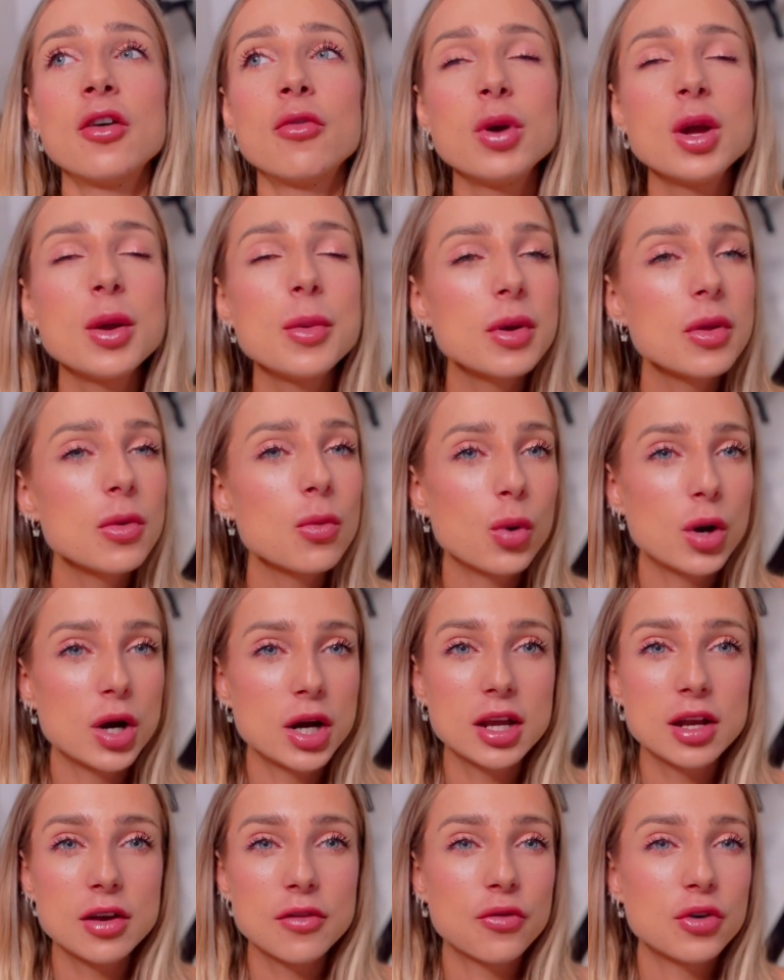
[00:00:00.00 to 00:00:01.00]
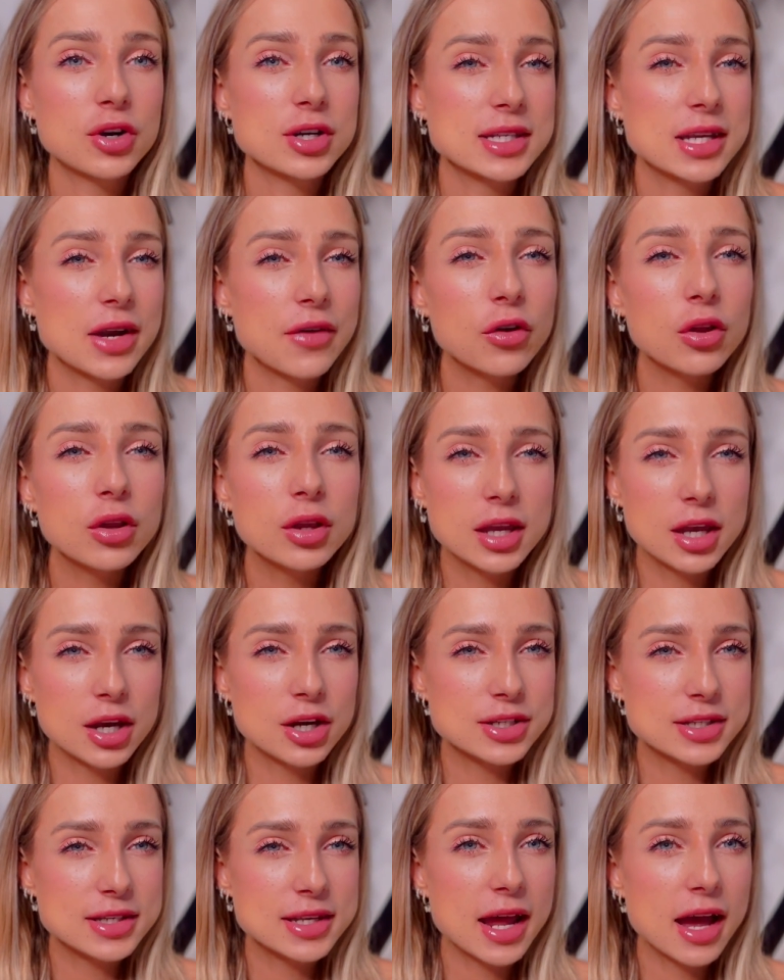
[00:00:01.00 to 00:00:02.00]
We've been working for several
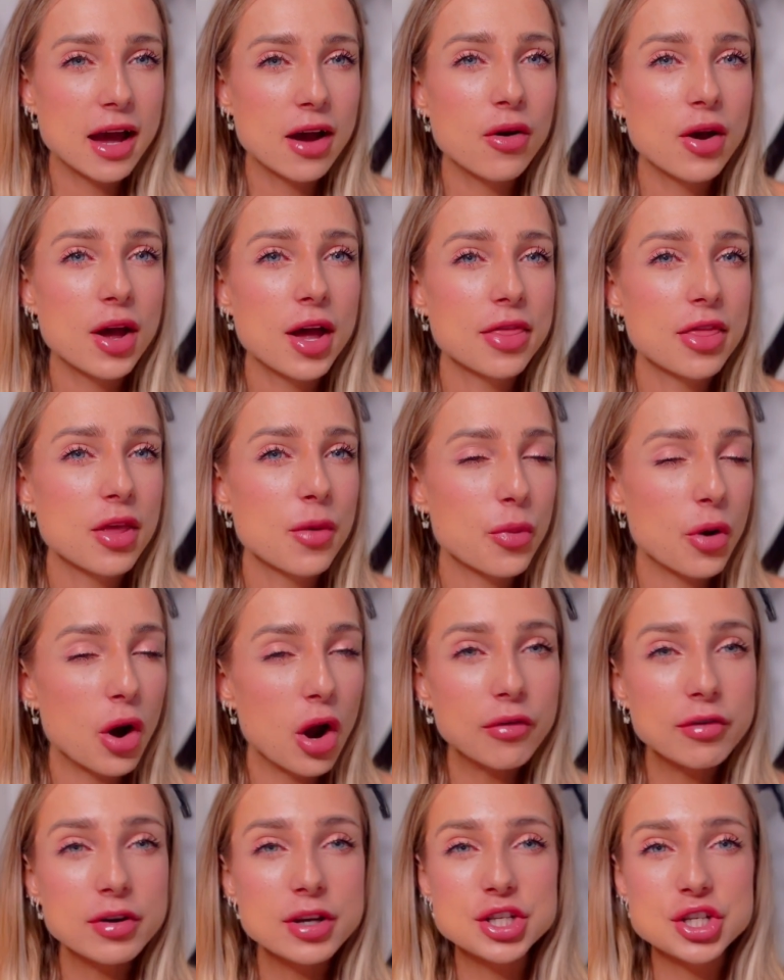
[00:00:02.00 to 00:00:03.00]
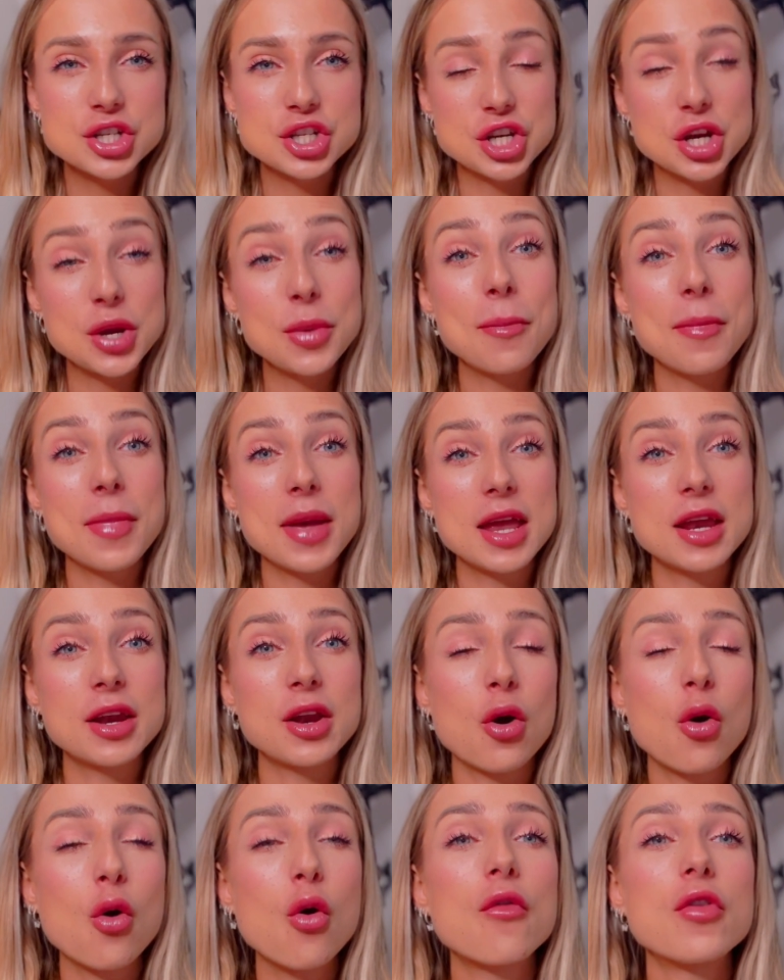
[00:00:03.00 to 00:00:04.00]
years now, and the progress she made
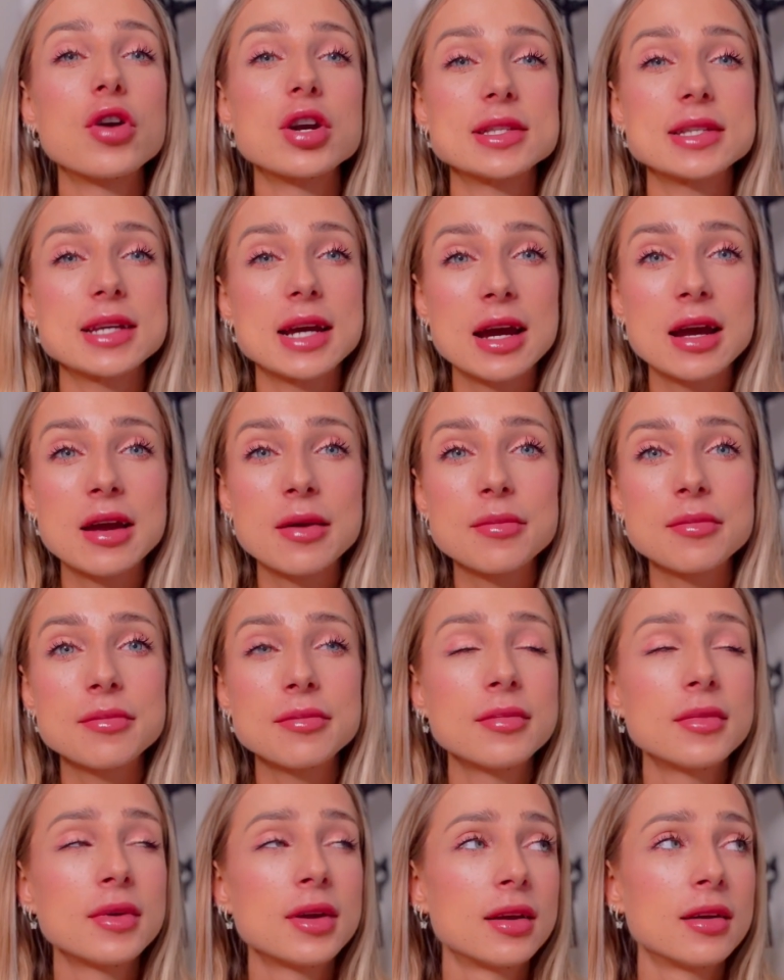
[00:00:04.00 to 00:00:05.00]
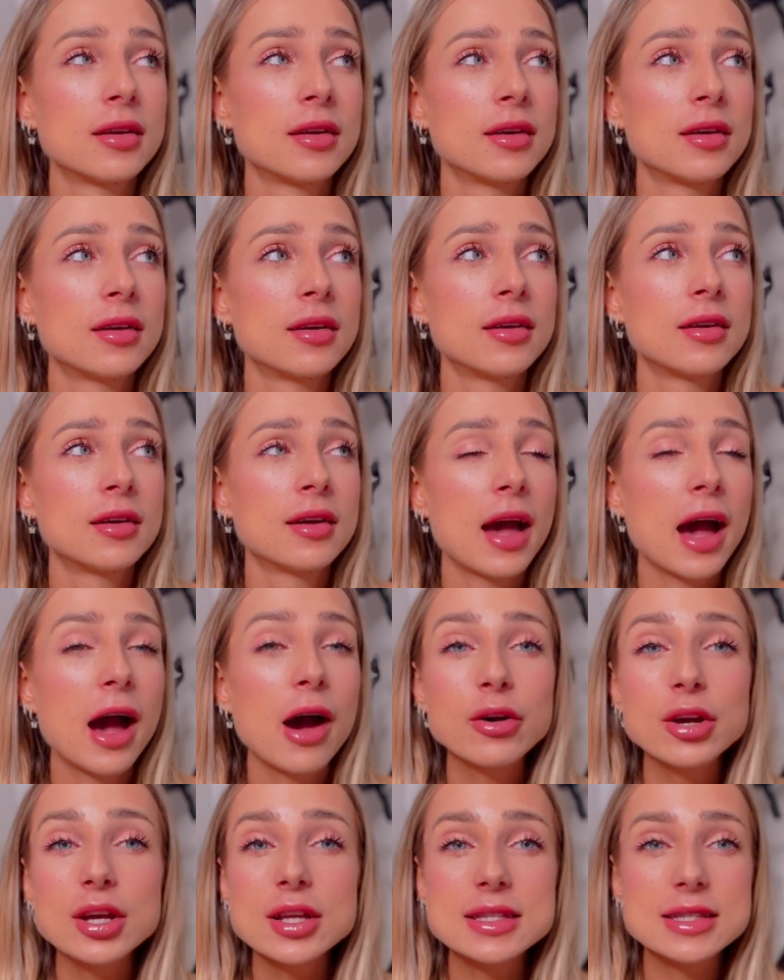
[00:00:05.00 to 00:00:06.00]
over time,
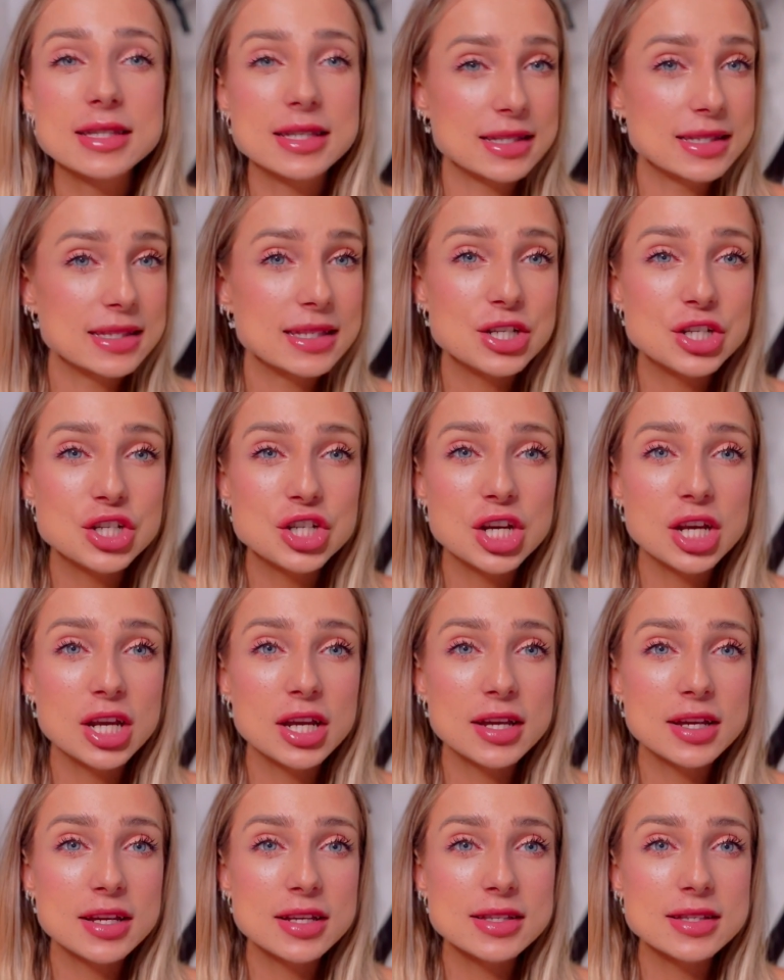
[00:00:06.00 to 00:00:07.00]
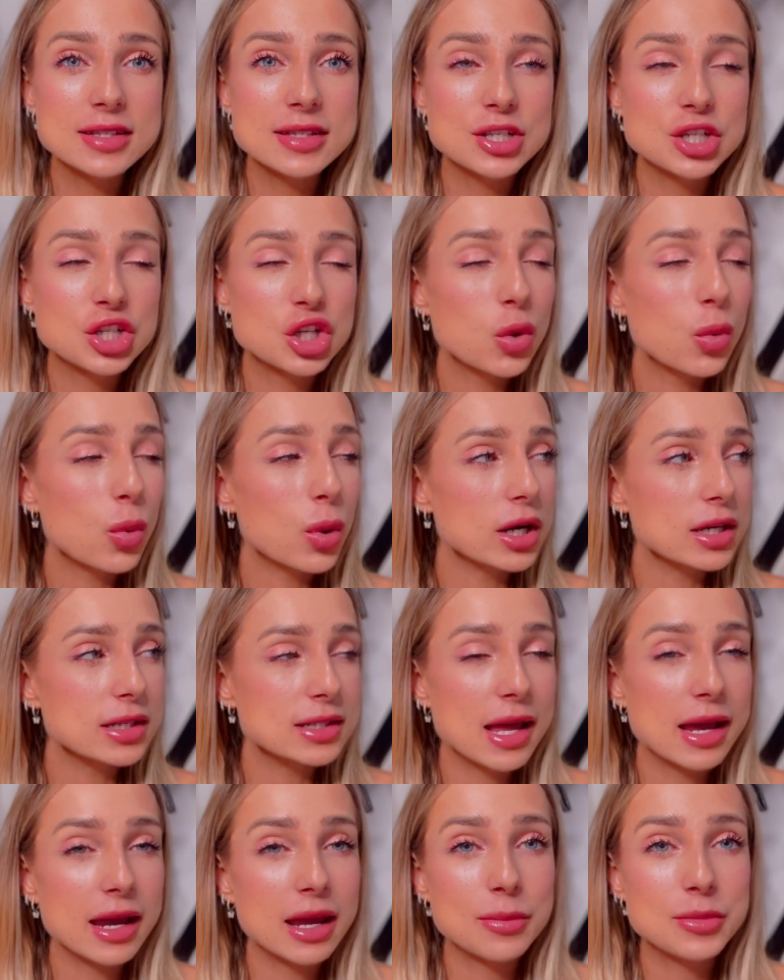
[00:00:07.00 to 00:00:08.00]
how consistent she is. She works
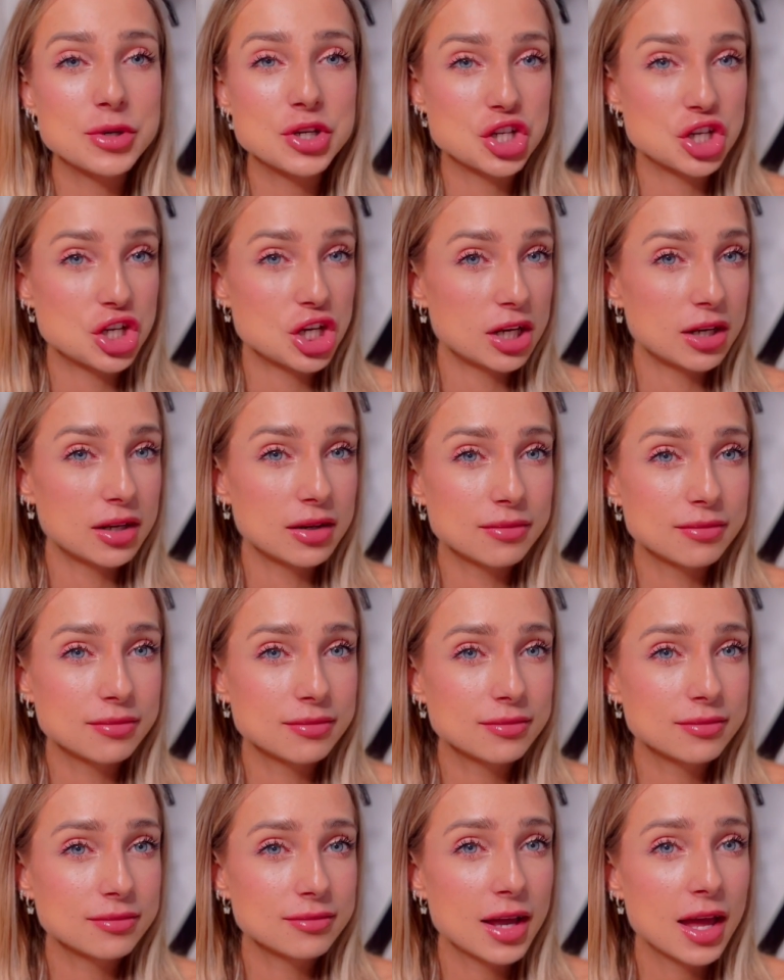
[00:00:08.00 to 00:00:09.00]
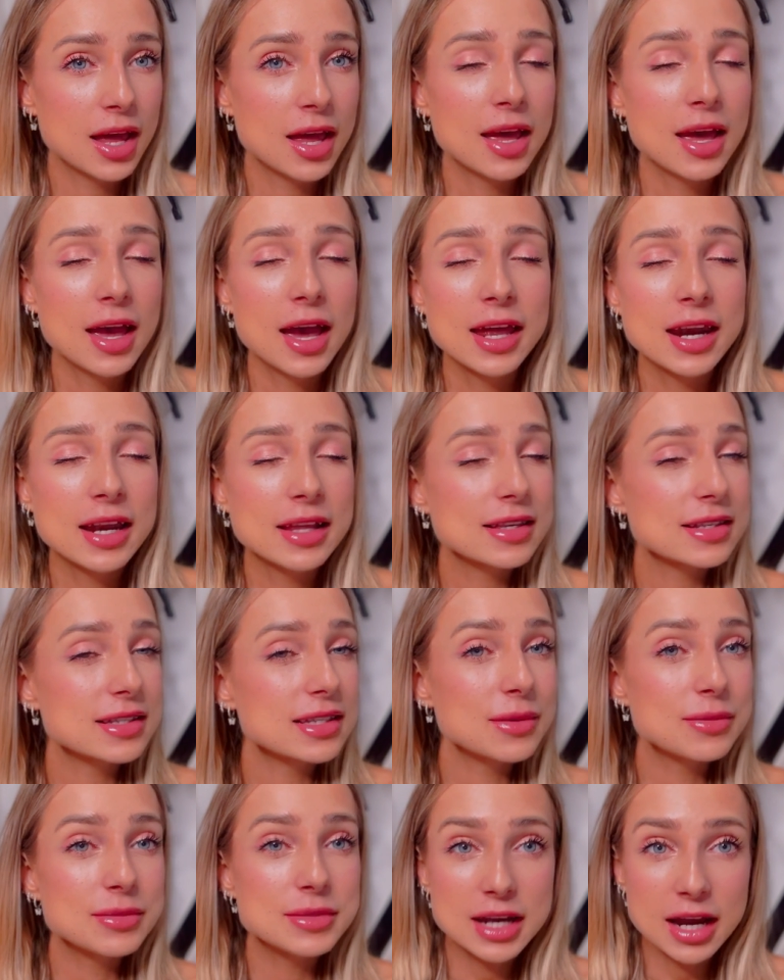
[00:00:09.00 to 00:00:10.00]
like a machine, and at the
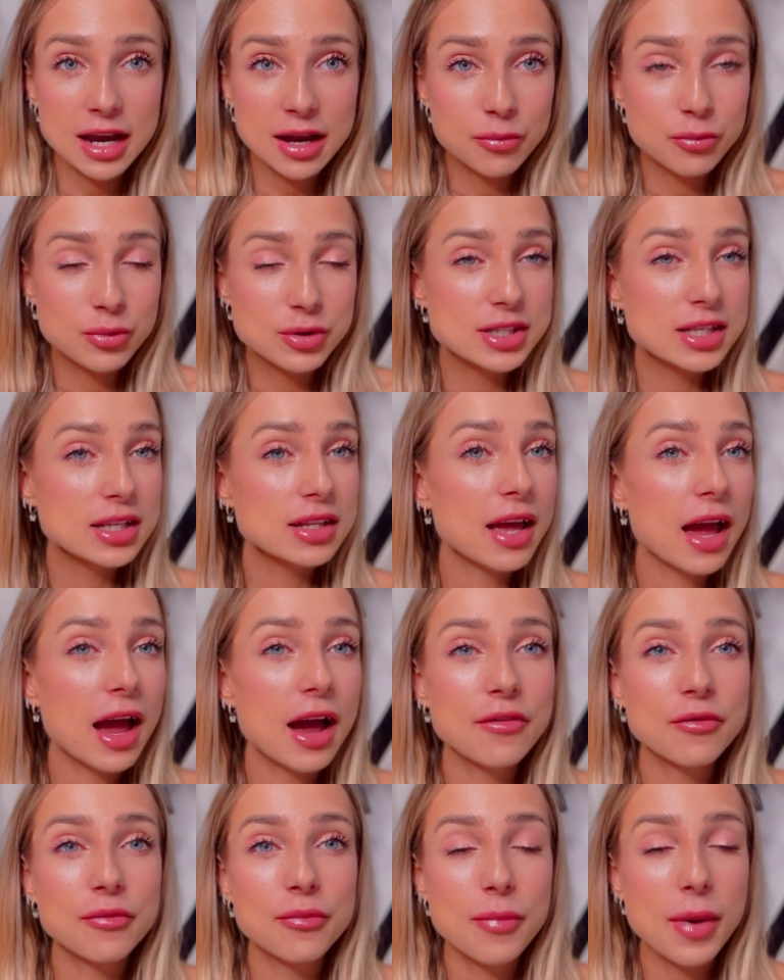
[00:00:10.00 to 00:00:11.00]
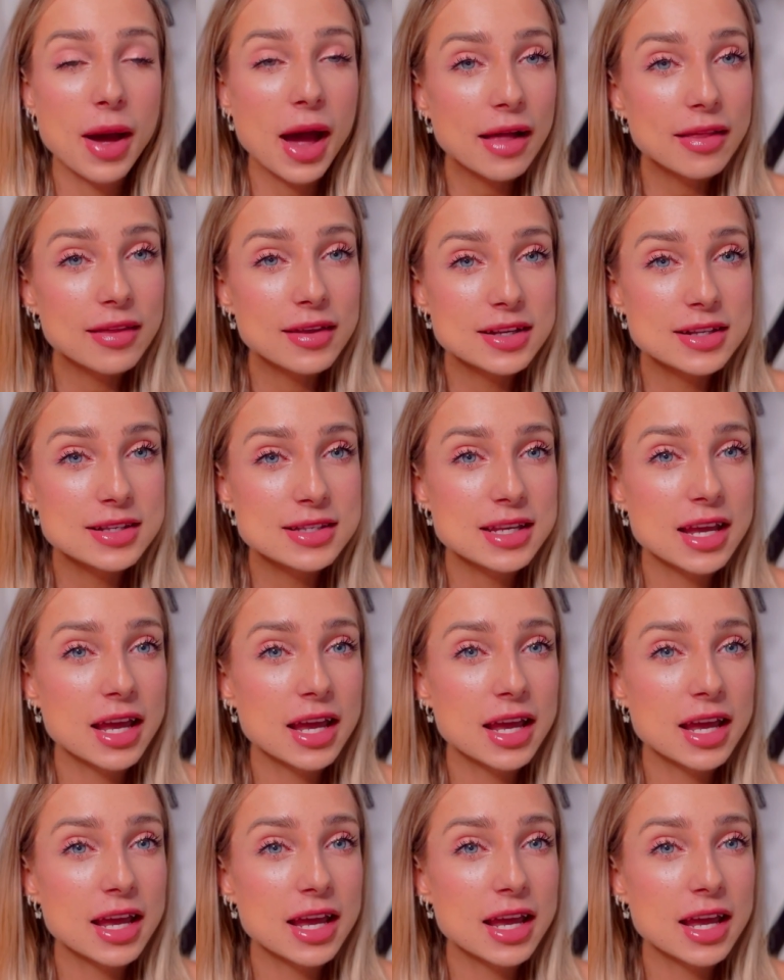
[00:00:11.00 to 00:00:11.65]
same time we still have balance.